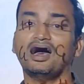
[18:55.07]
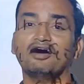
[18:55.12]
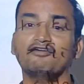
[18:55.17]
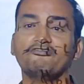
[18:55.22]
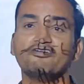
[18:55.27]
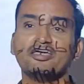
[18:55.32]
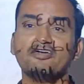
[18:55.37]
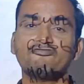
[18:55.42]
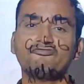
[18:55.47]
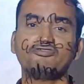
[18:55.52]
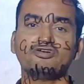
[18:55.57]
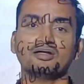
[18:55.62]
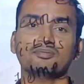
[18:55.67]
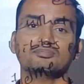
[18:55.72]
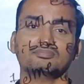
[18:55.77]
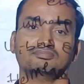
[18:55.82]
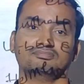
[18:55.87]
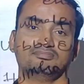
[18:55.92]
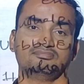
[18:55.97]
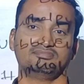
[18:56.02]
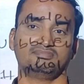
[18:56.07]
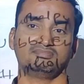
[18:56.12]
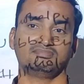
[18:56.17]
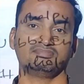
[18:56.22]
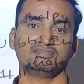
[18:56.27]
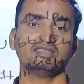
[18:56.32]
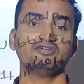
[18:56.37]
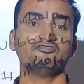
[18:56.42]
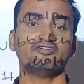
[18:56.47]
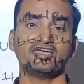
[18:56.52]
away from
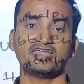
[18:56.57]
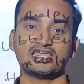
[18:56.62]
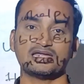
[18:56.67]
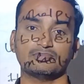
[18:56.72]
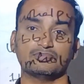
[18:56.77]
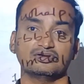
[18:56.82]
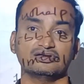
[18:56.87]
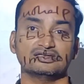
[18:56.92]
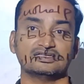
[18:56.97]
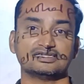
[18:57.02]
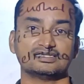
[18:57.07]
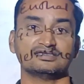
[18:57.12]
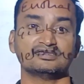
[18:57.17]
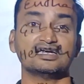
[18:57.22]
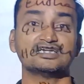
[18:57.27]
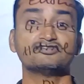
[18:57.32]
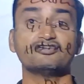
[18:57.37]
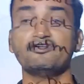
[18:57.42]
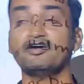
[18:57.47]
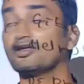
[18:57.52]
the variables. That's why we